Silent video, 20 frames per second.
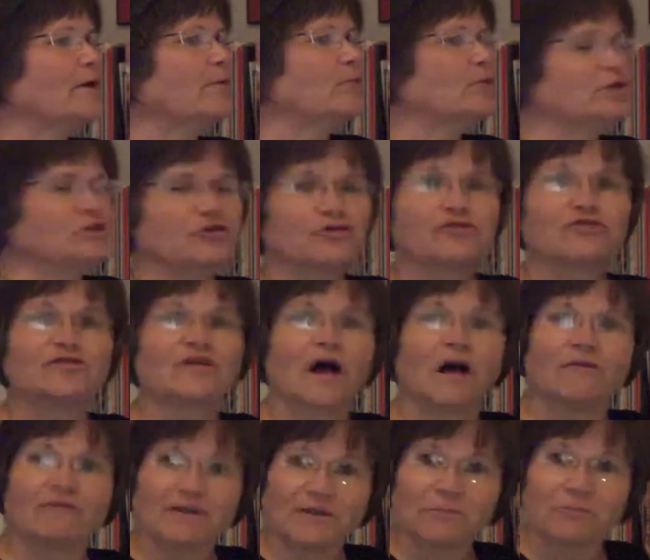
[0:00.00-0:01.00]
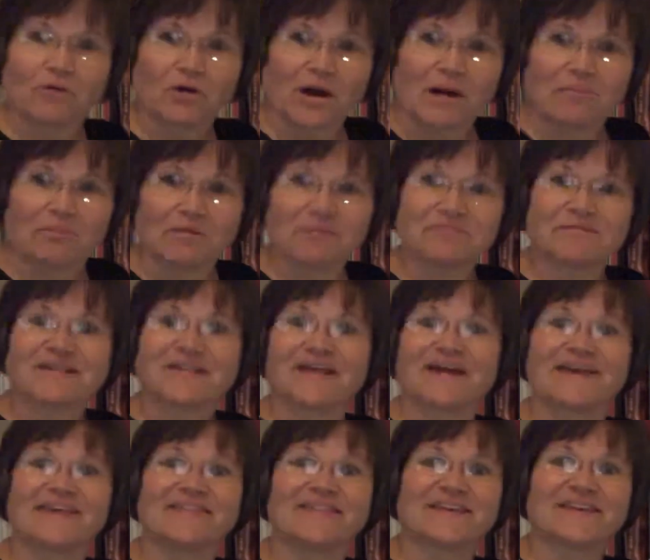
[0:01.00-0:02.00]
when you're solving problems
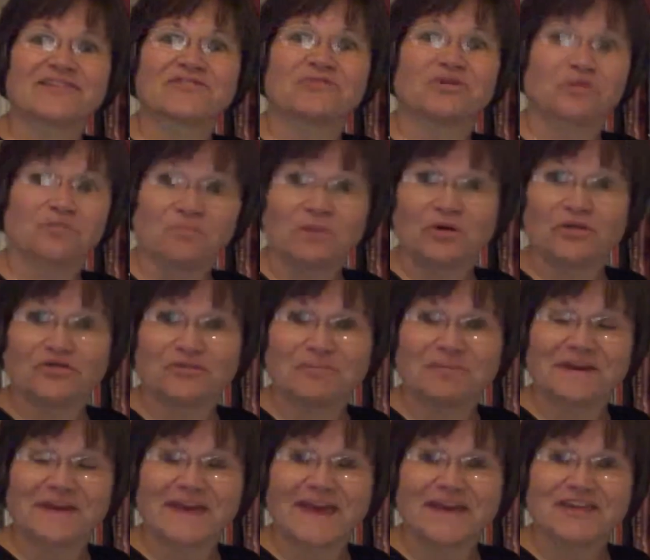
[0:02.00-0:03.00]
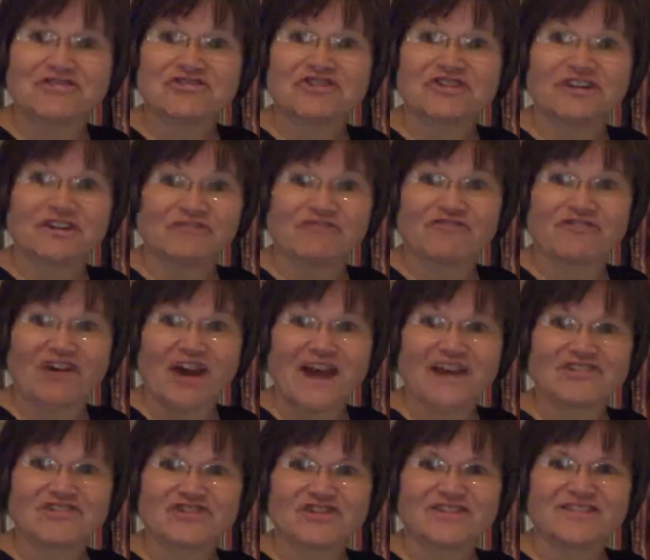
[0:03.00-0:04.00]
like this with multiplication and
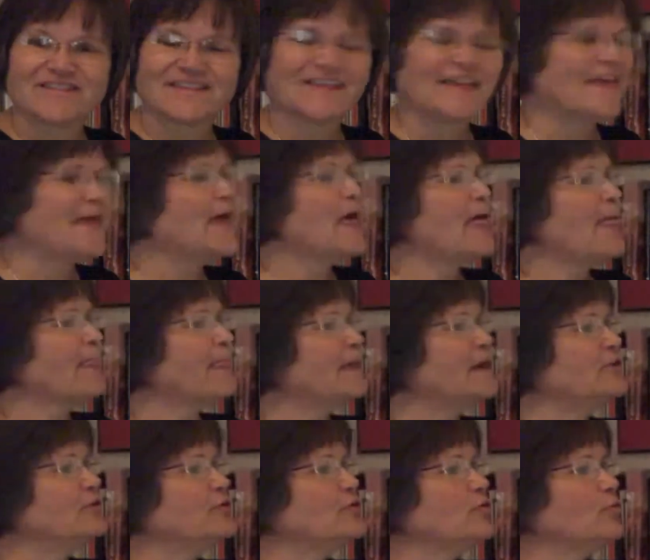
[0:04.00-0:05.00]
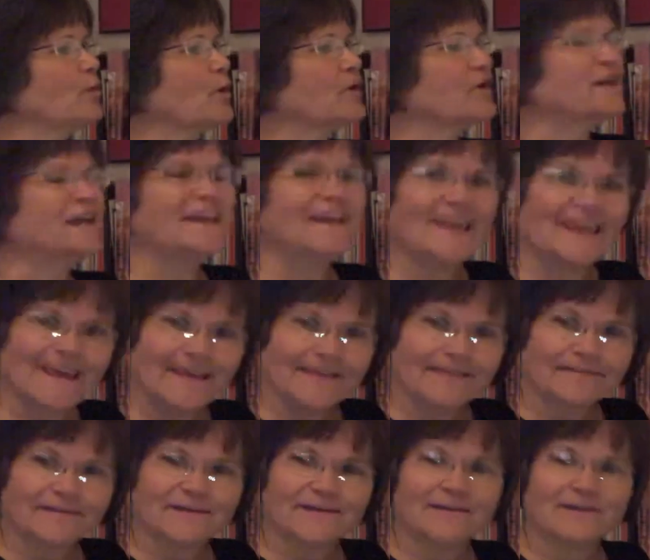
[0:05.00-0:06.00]
fractions that you are
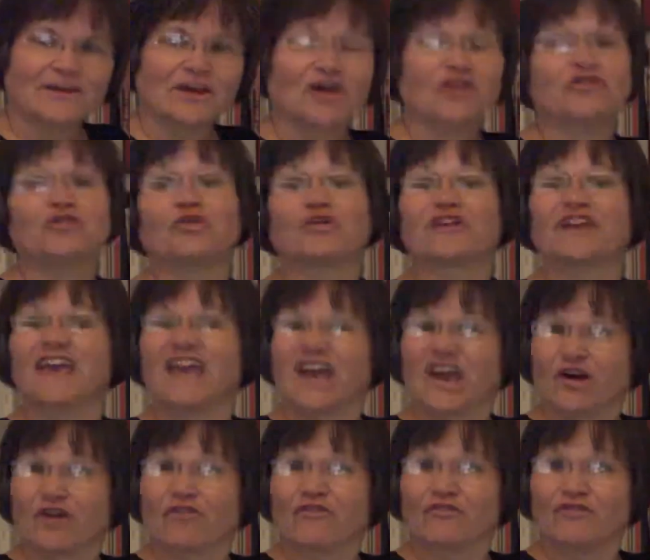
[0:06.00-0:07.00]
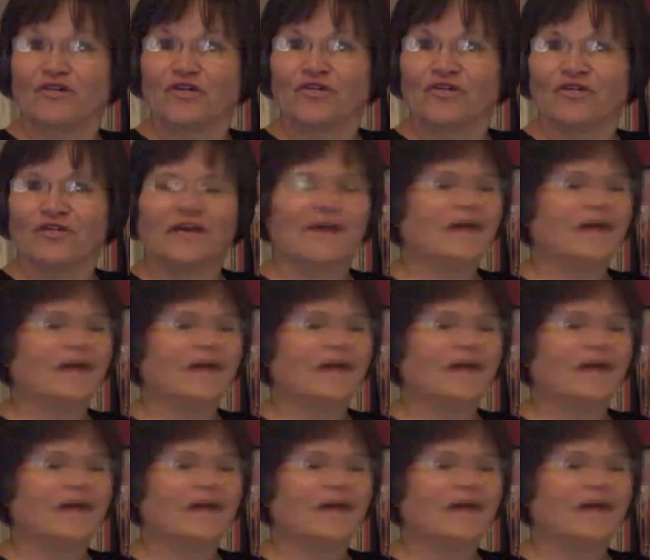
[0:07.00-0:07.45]
neat and you're careful,